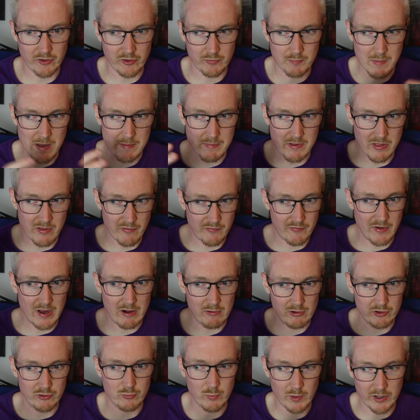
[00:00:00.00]
Is maybe the
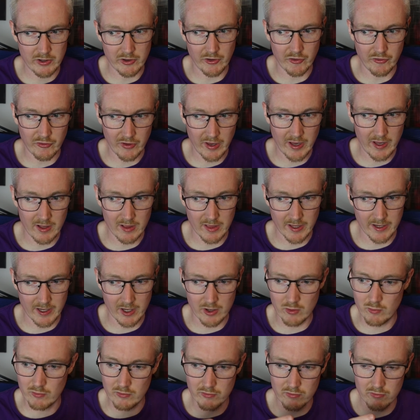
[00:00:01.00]
fairest way to say it. Like,
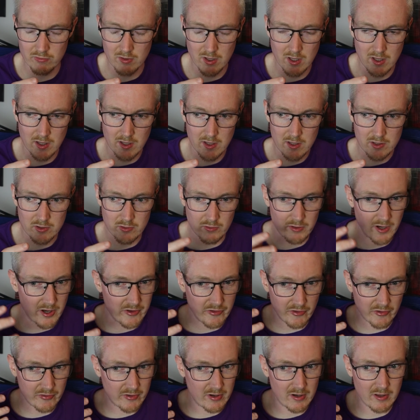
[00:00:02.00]
I don't
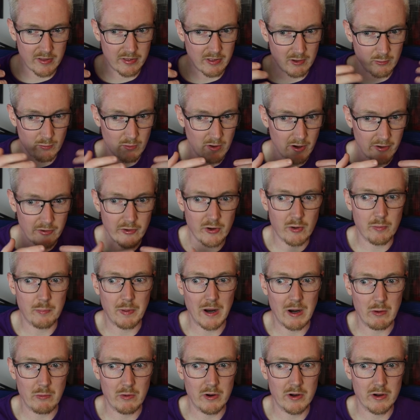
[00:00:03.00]
necessarily think we're
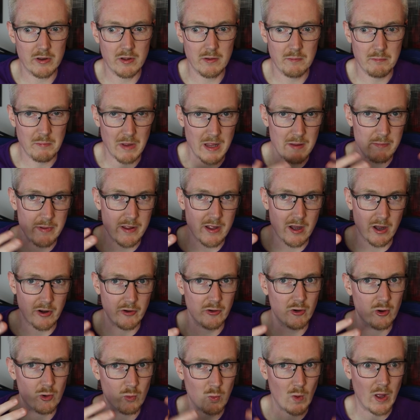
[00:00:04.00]
underpowered. Maybe
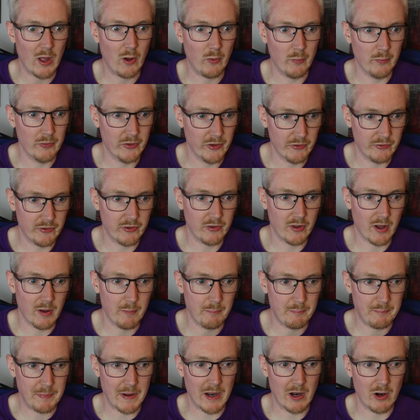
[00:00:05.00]
underwhelmed is a
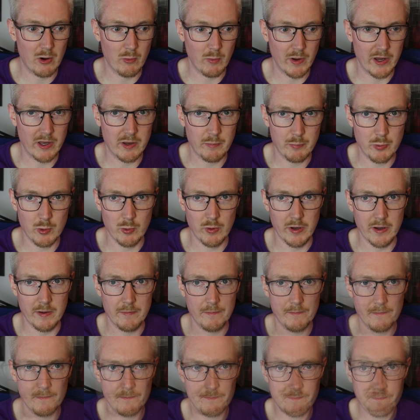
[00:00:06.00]
better way to put it.
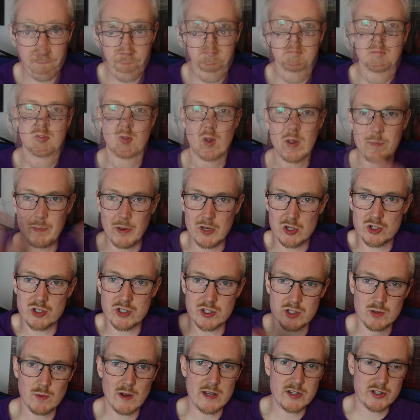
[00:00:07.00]
So I pitched
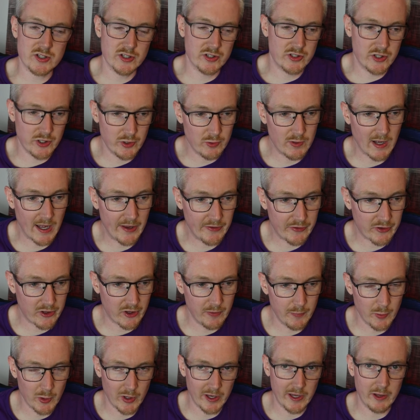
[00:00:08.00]
this question to you guys, the
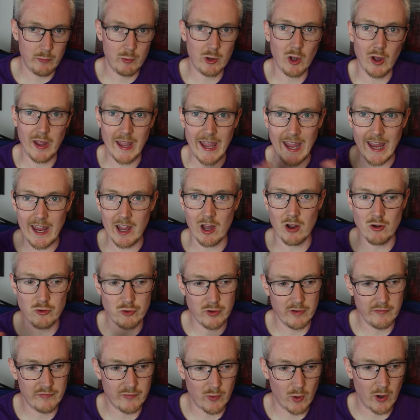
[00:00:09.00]
community. We got
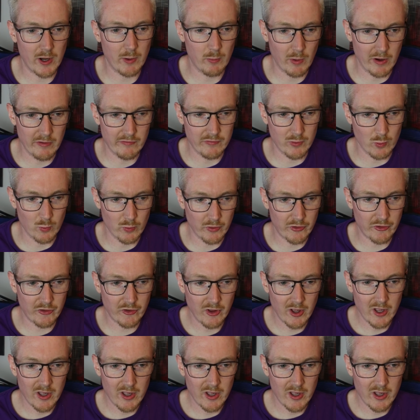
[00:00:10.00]
841 votes.